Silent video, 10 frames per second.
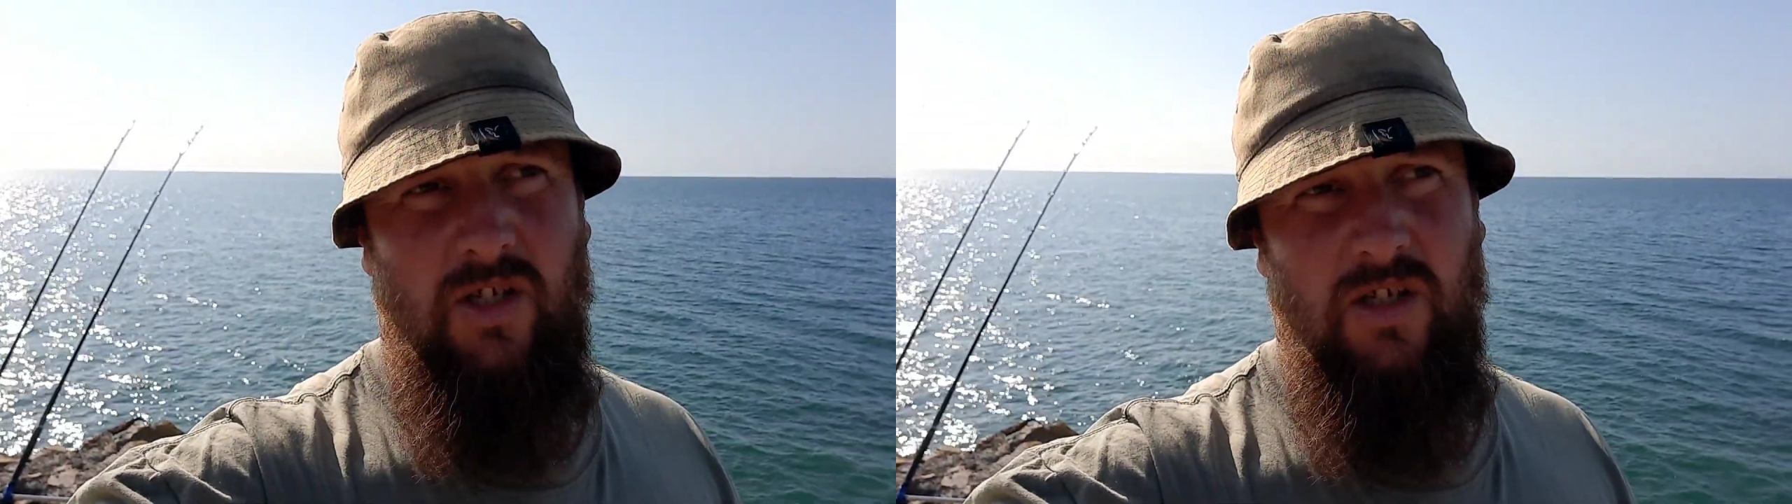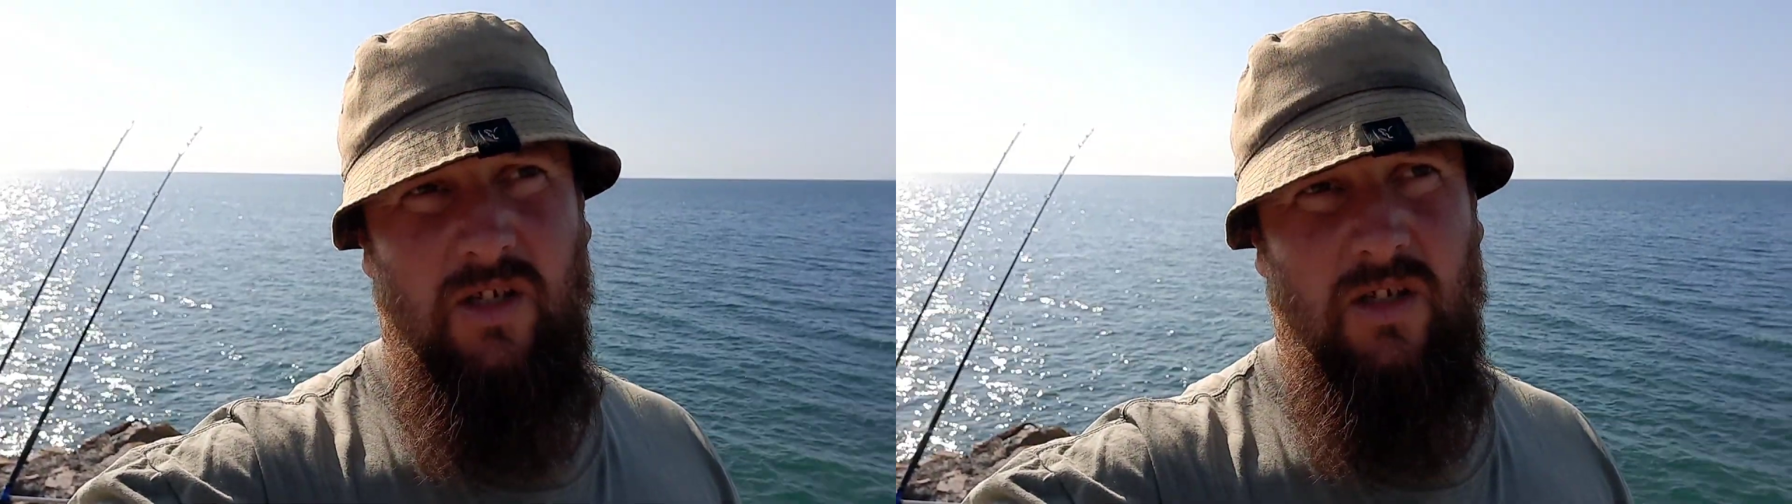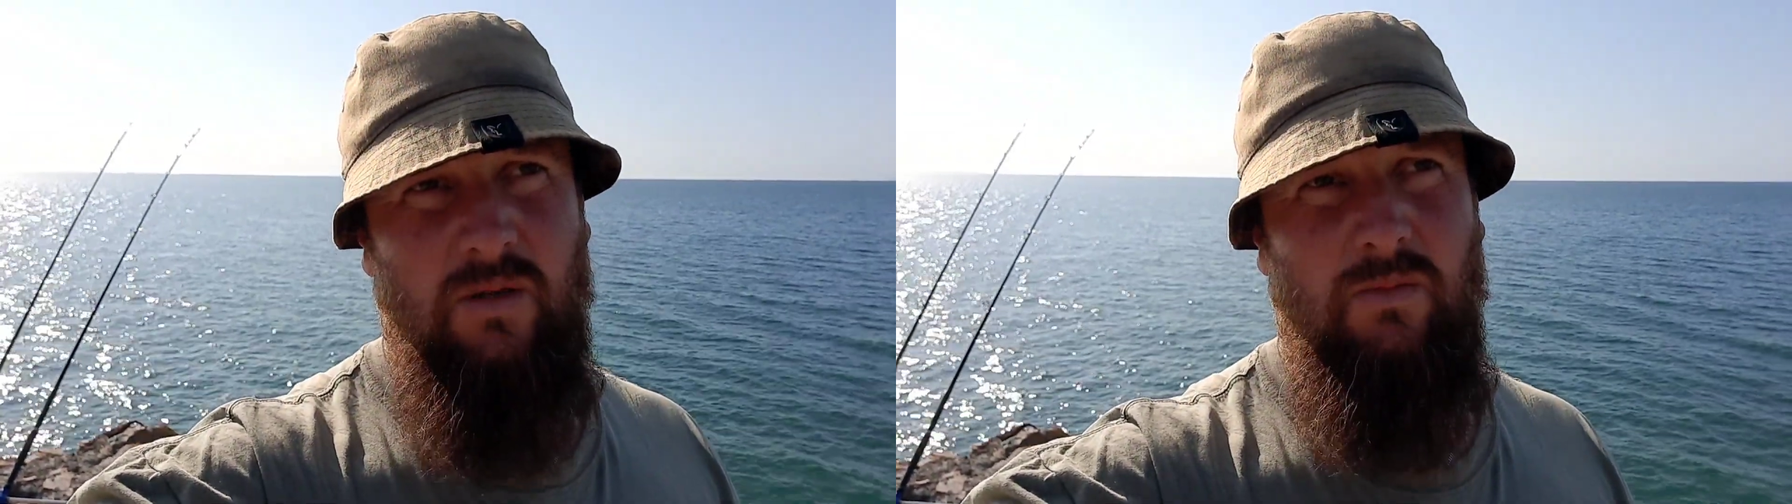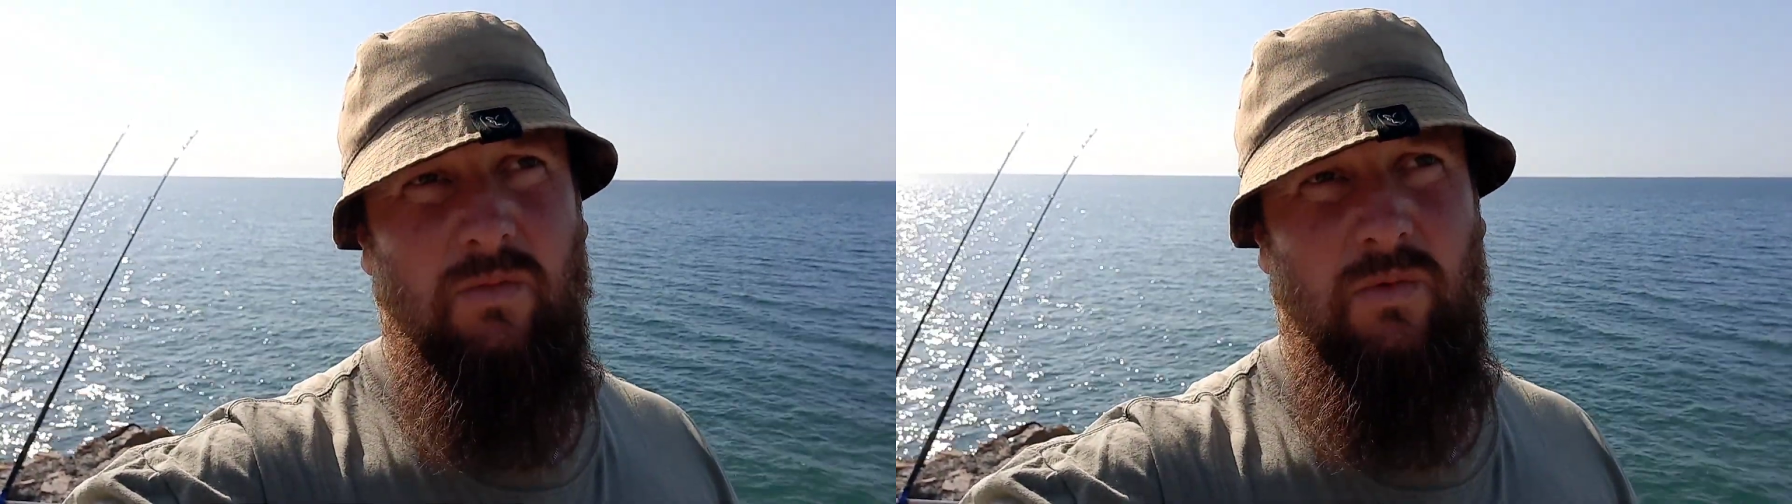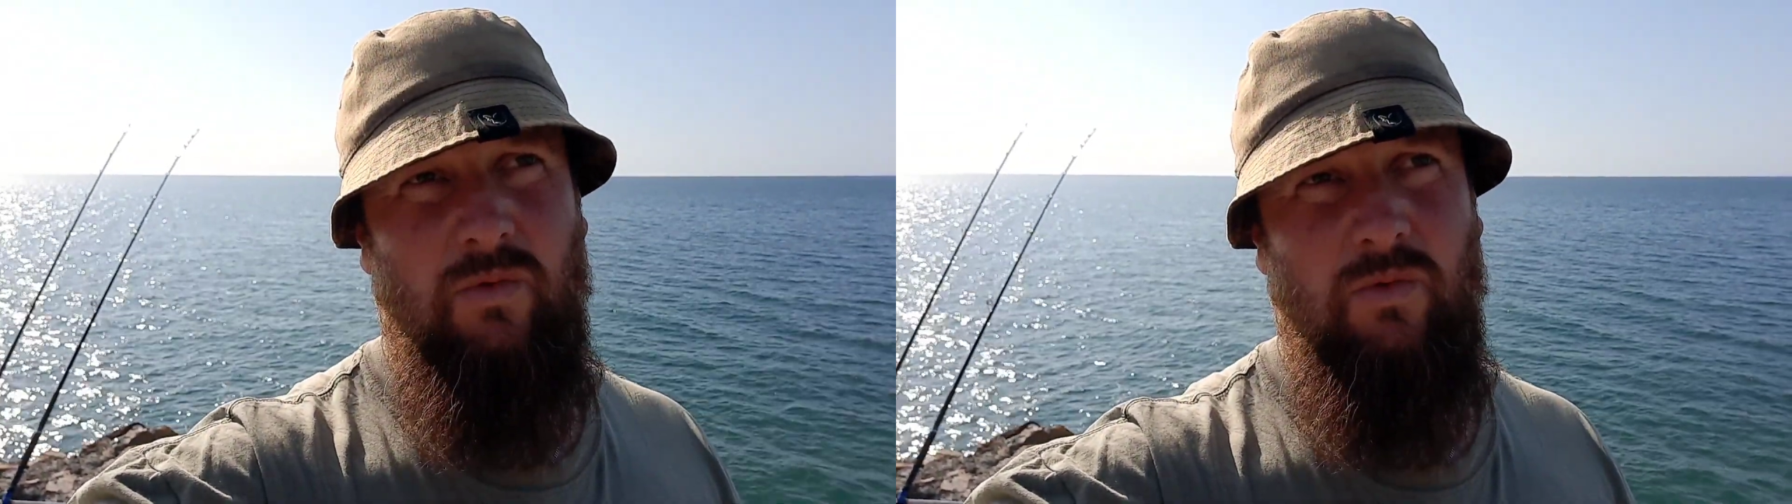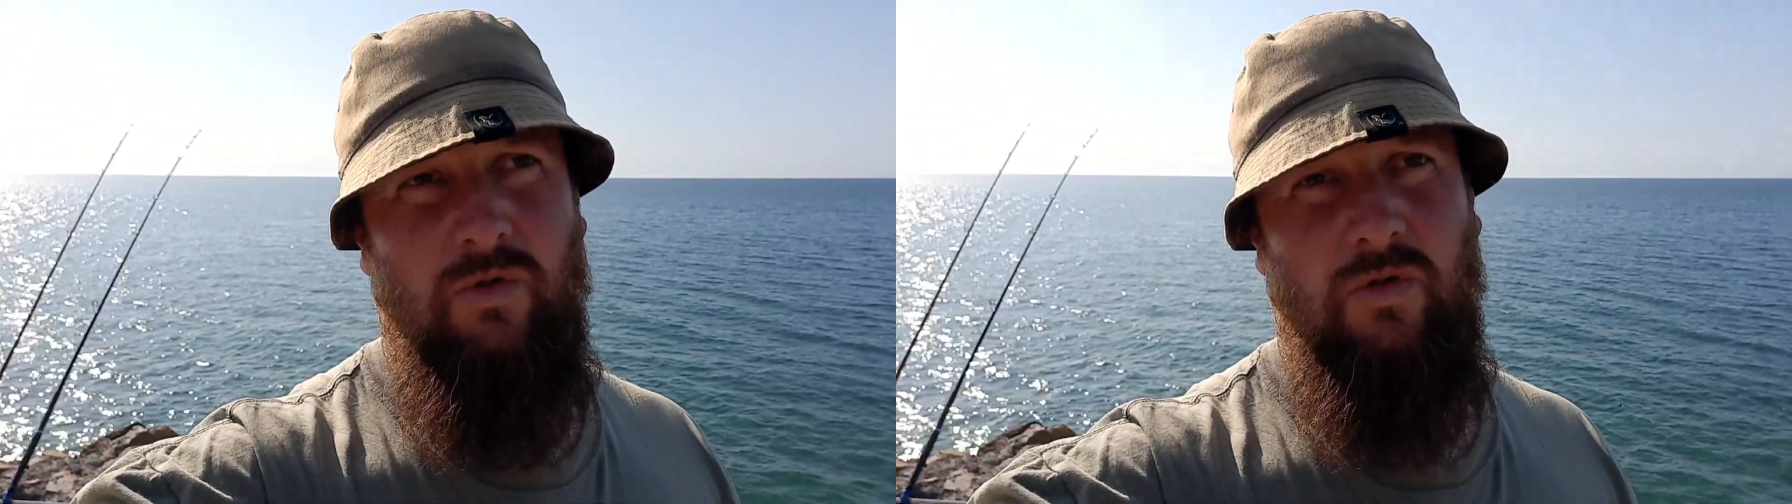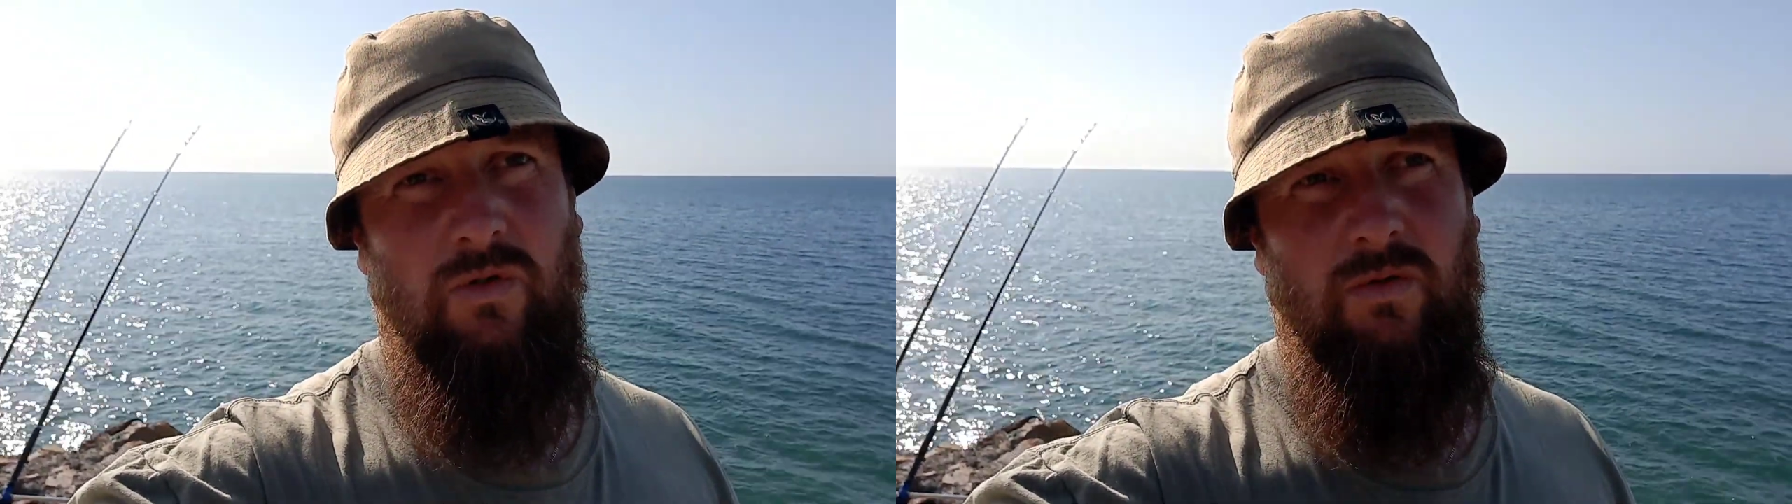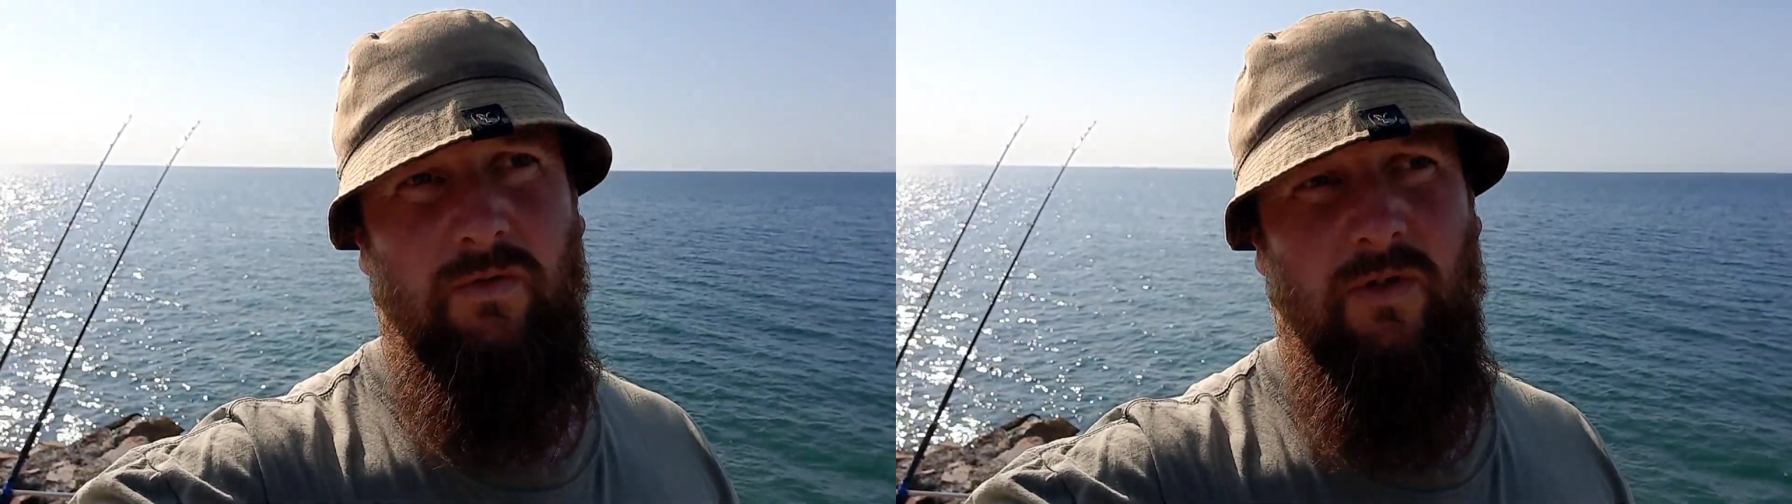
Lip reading: 2,